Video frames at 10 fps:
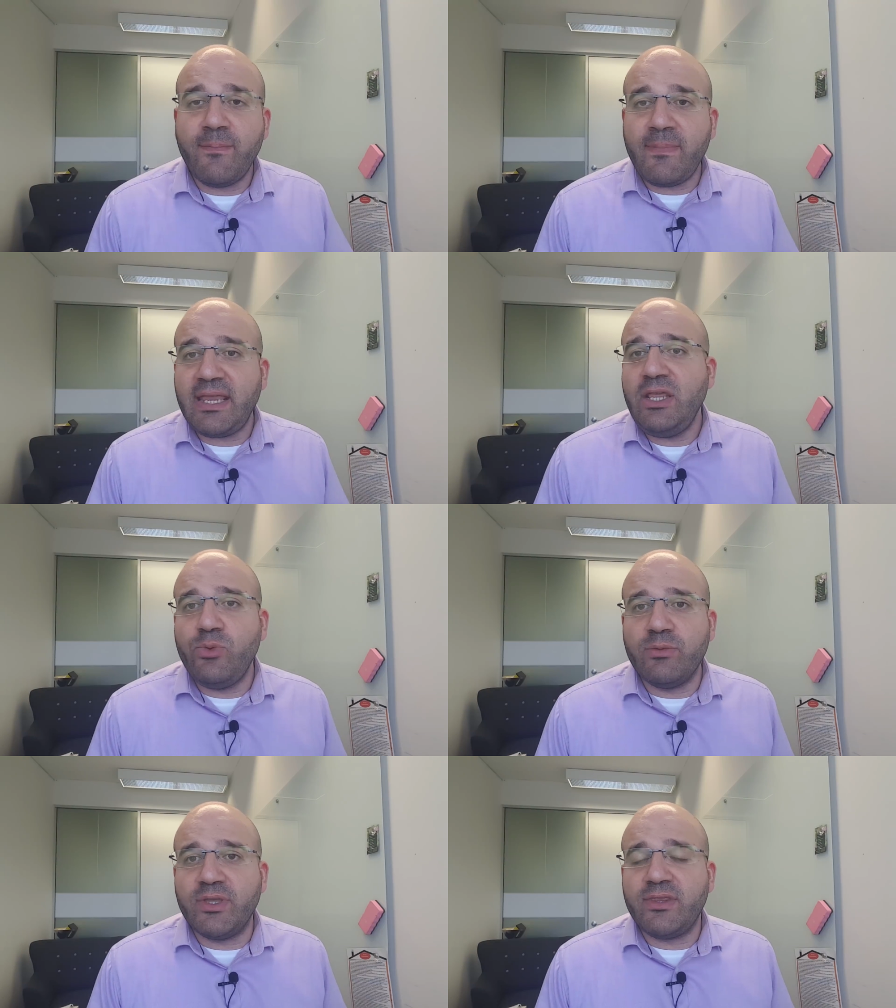many
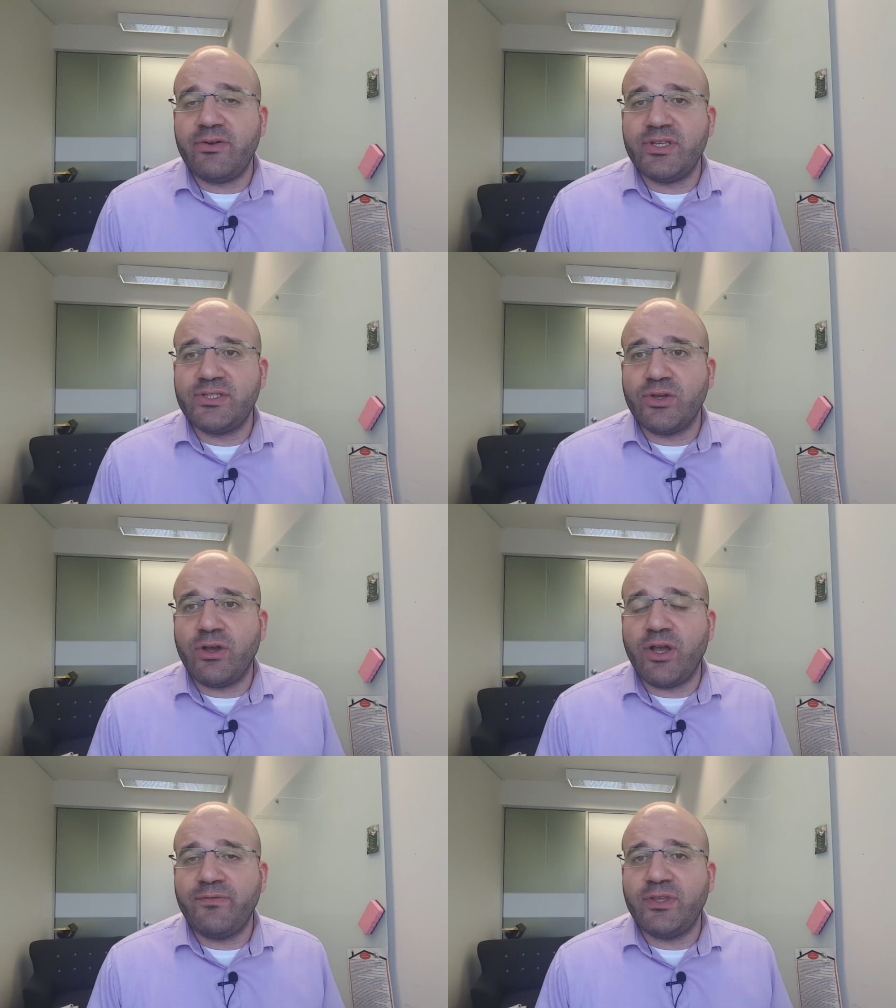women, there is
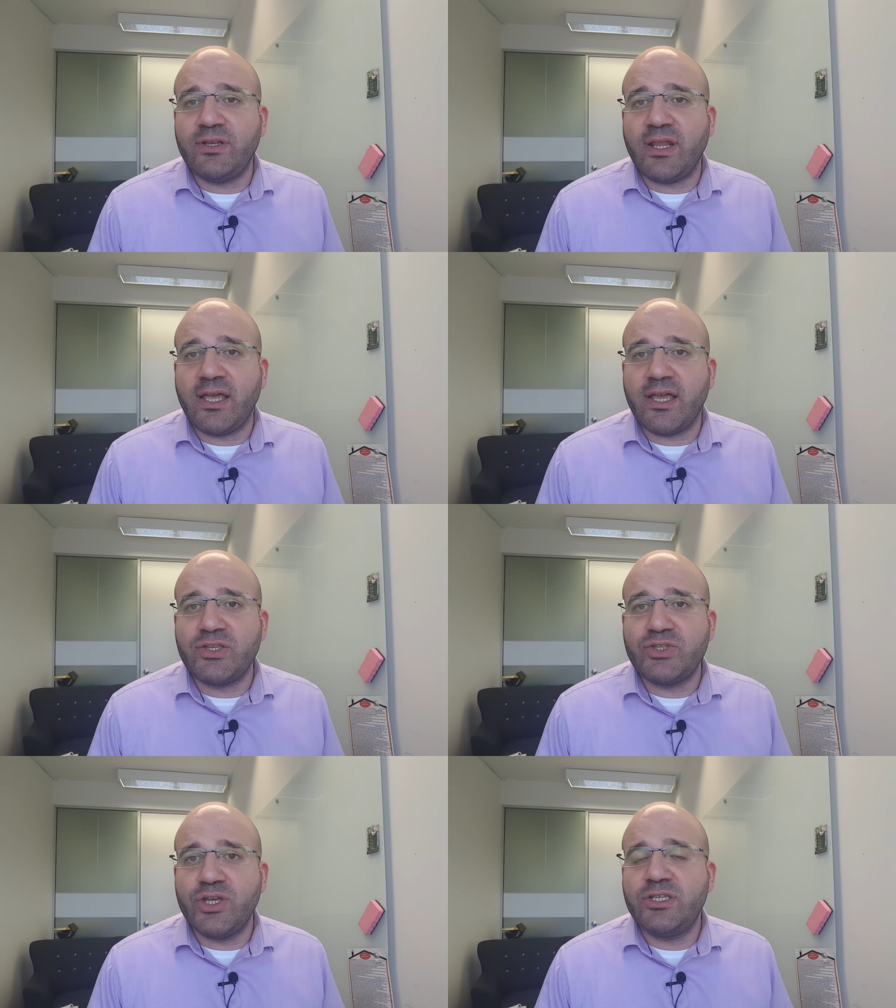often a
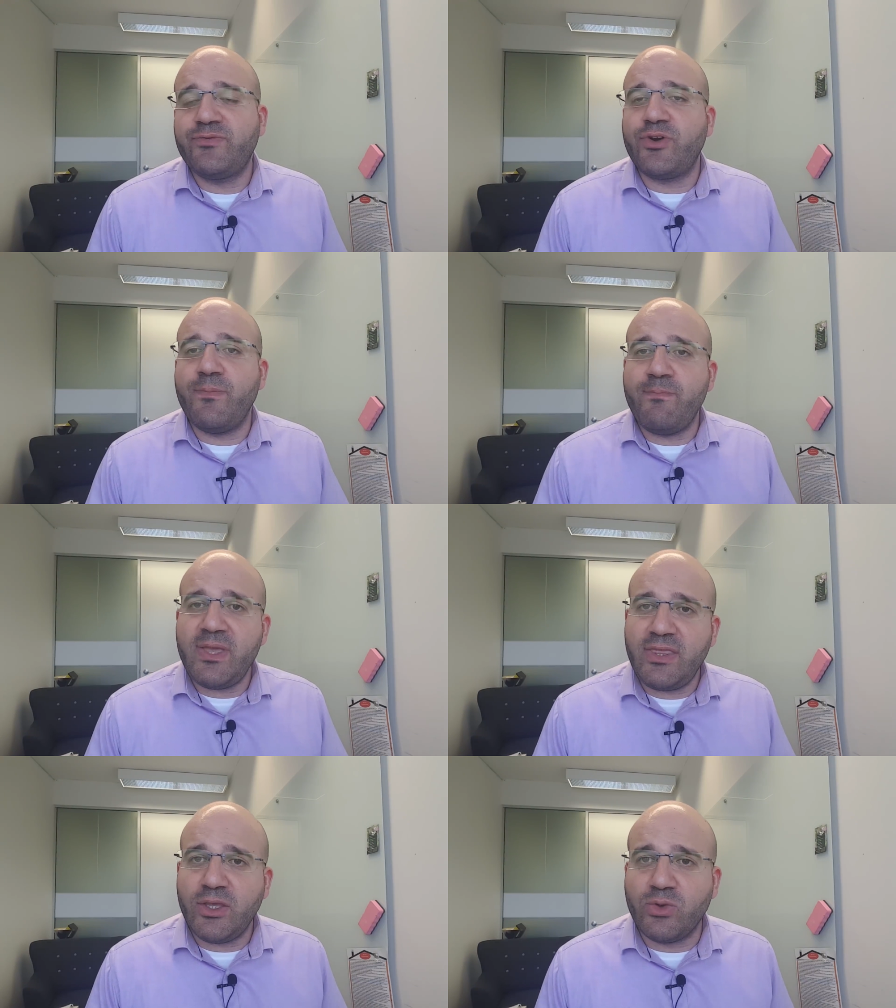search for a
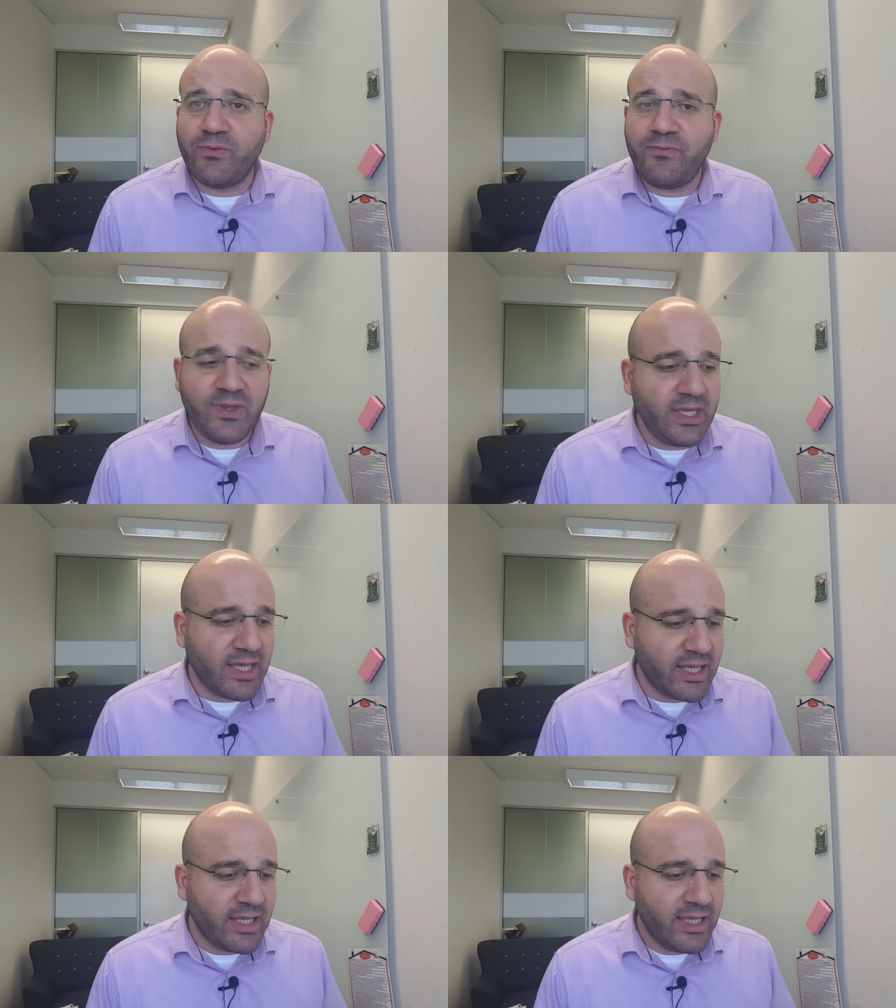mythical
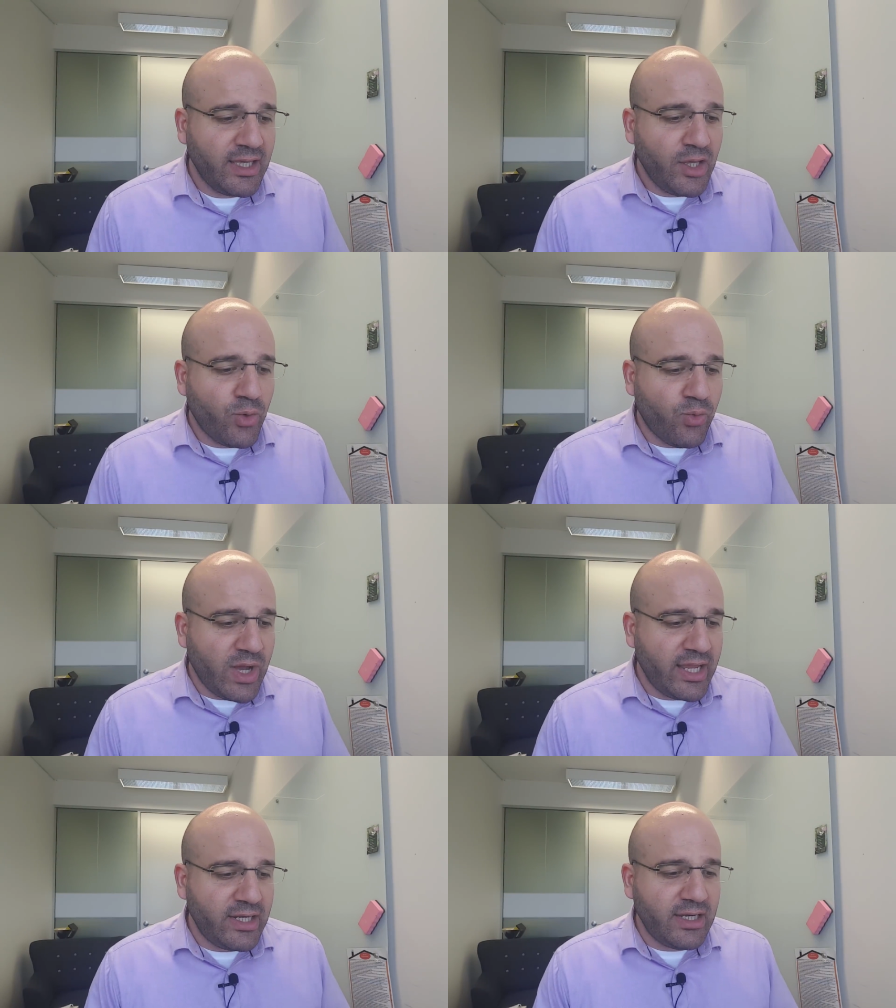figure,
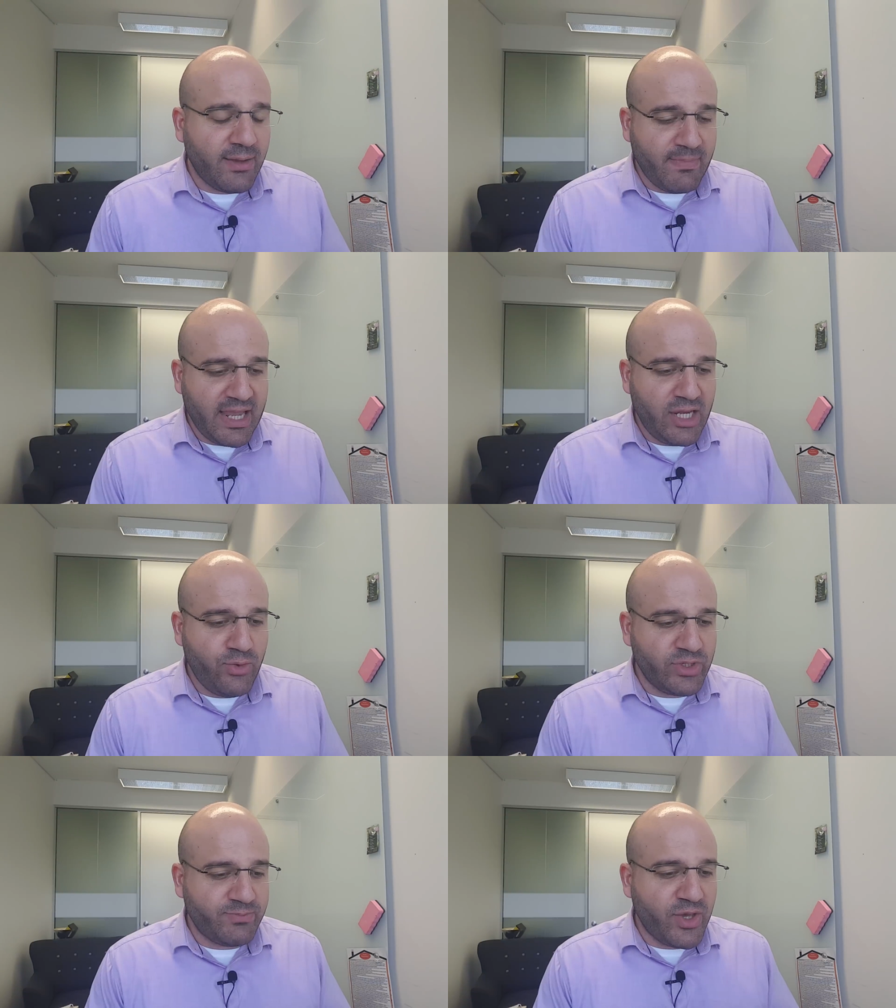a man
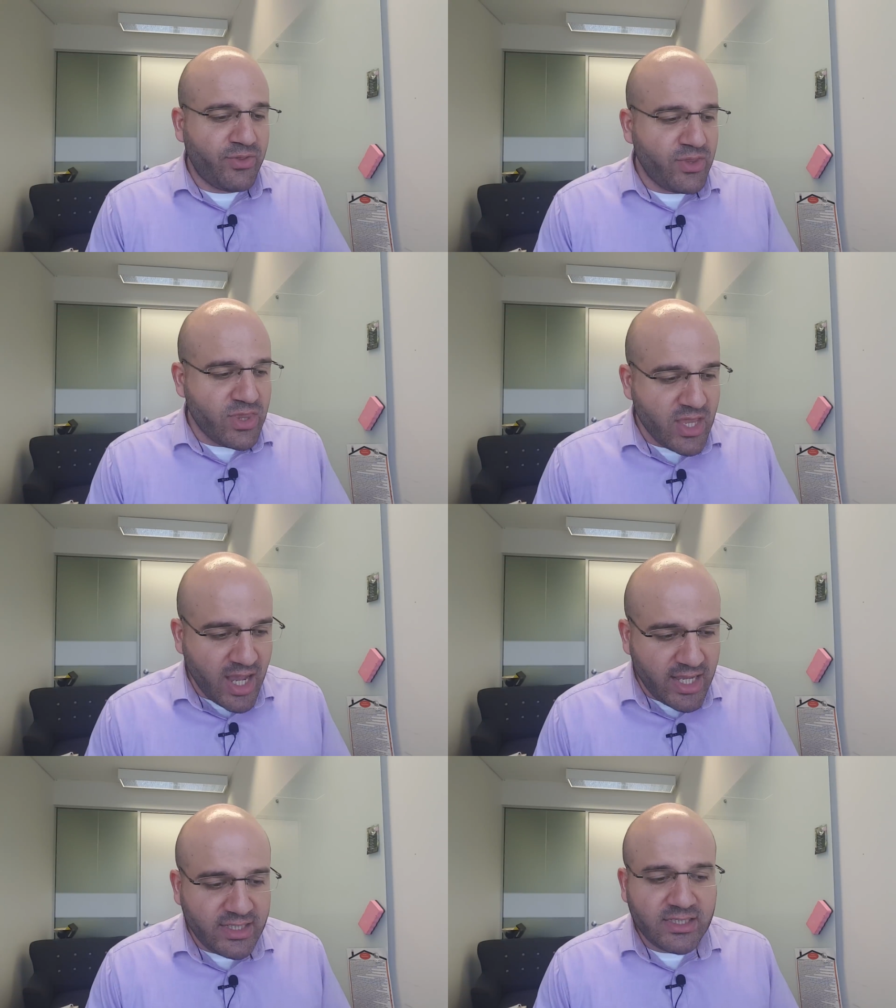who is both
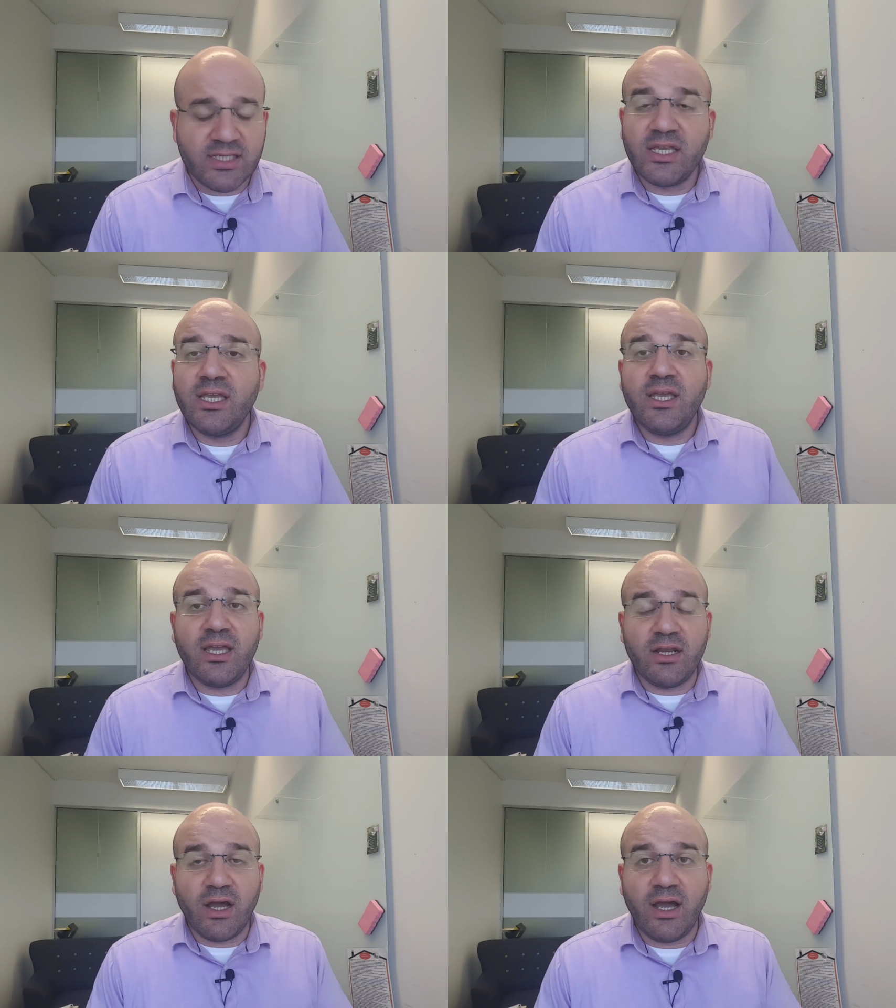nice
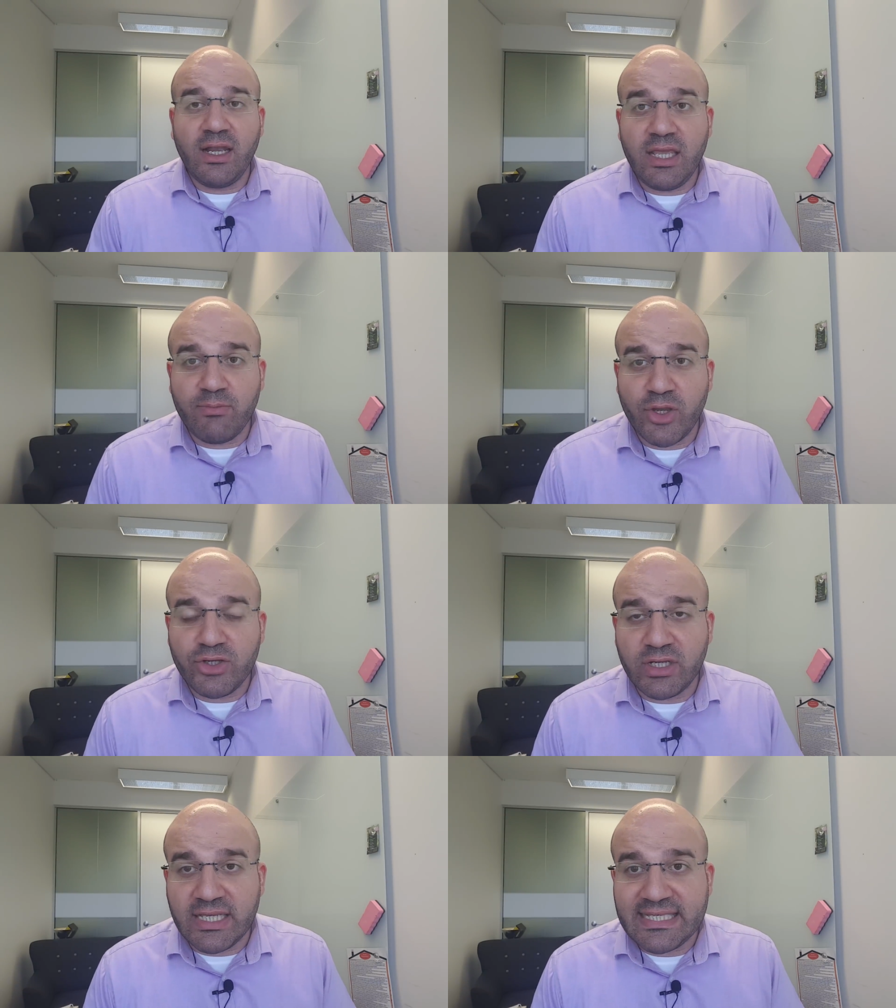and highly
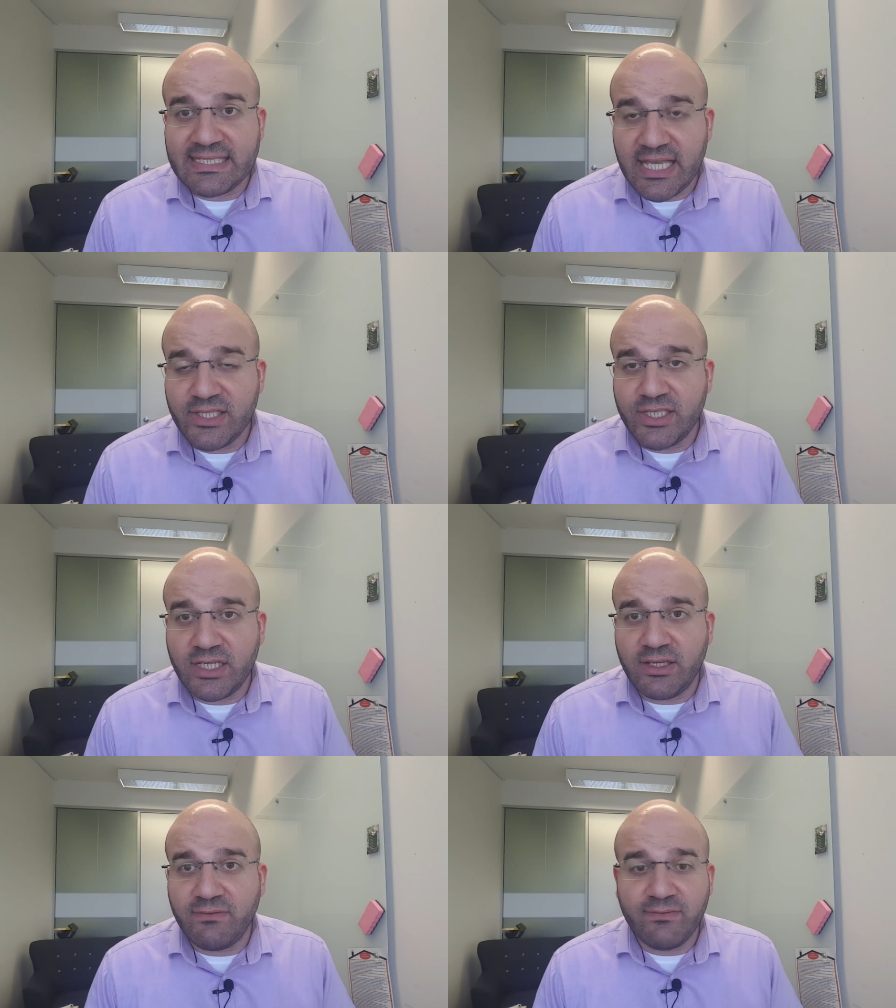emotionally
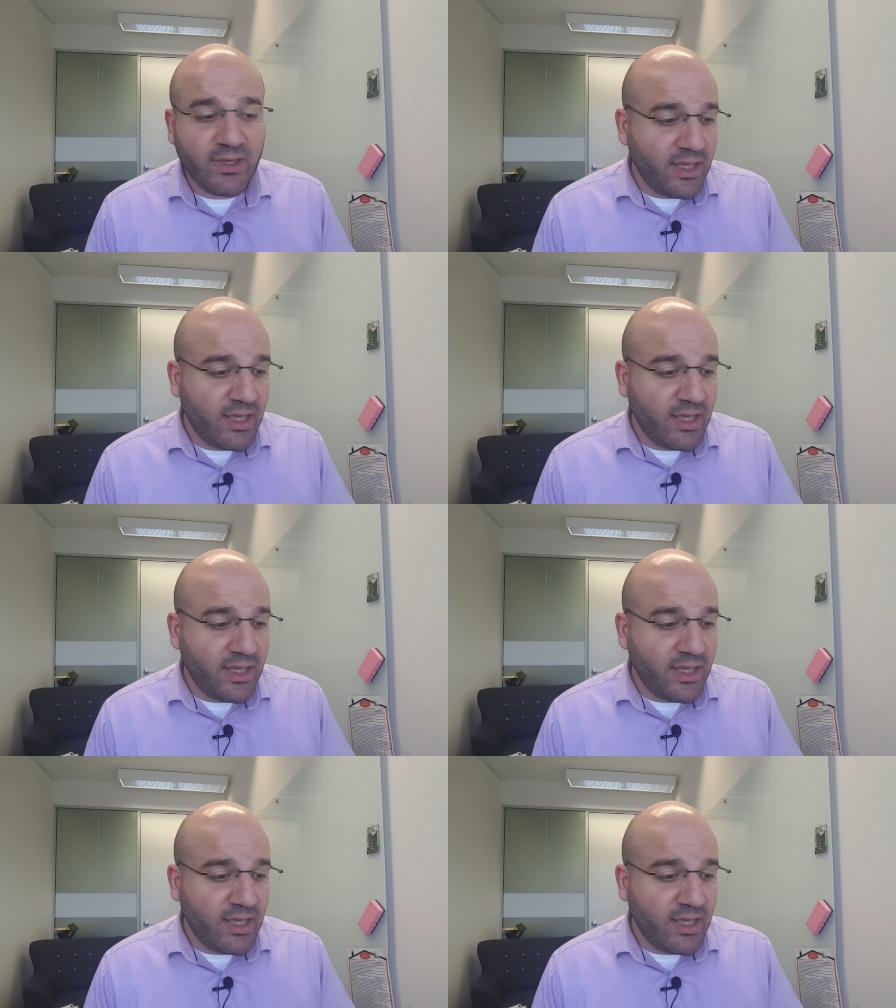sensitive,